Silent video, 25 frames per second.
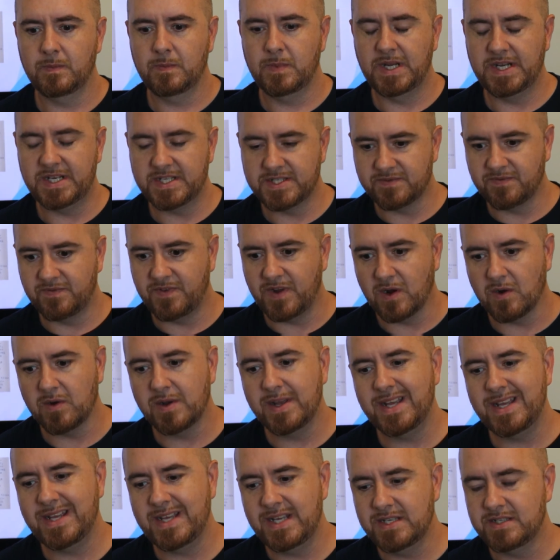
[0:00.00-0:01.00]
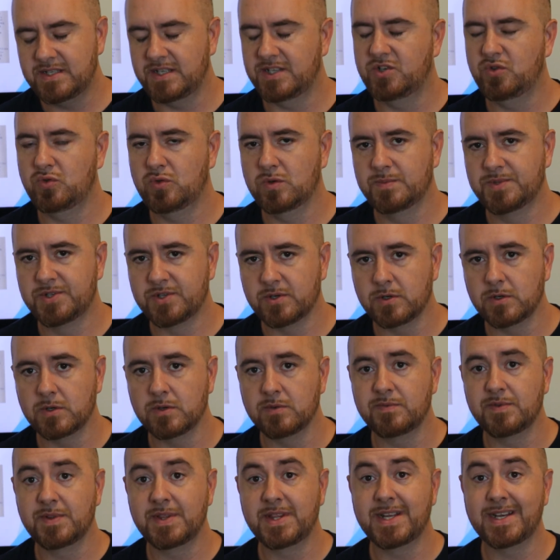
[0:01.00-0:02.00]
it is very easy to
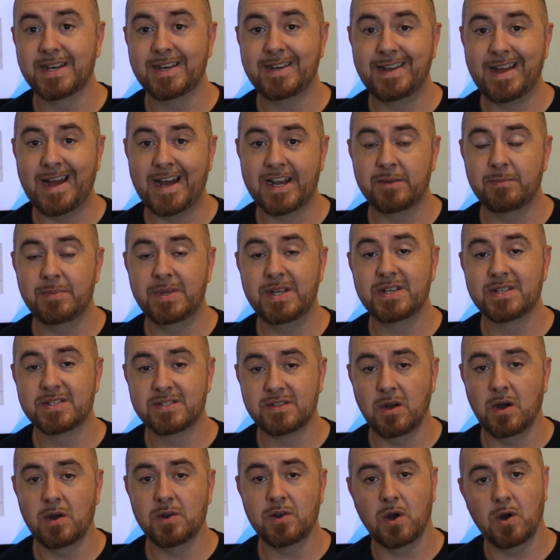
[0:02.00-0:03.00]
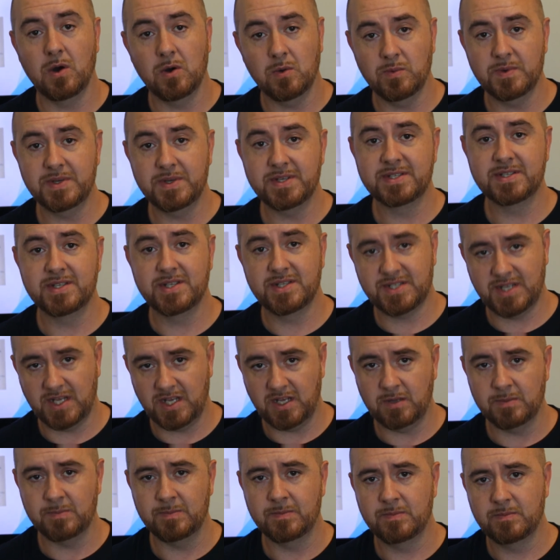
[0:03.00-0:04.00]
observe that anatomy is not always the
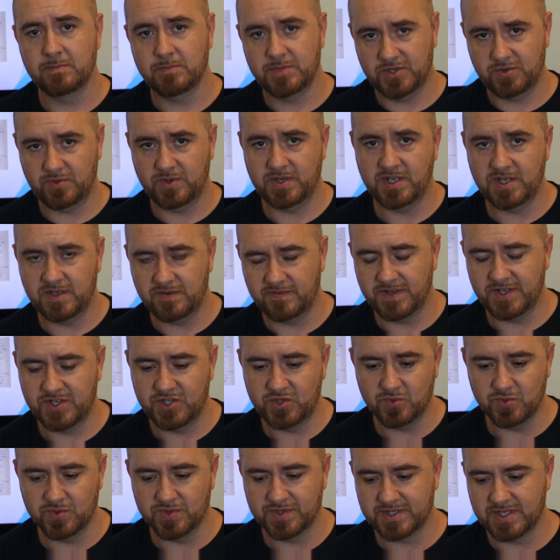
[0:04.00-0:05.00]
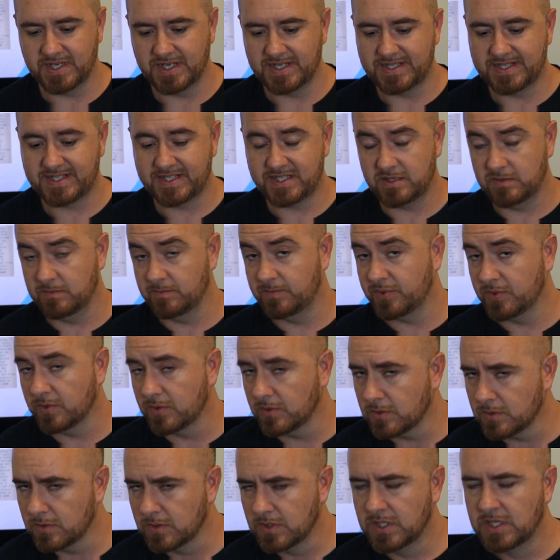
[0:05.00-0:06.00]
same between individuals. A
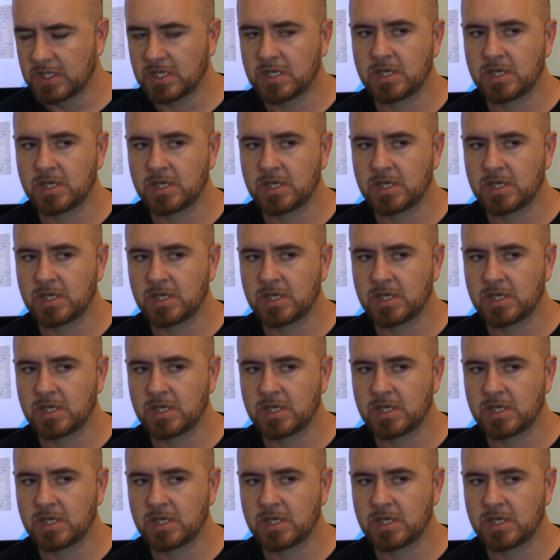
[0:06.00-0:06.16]
simple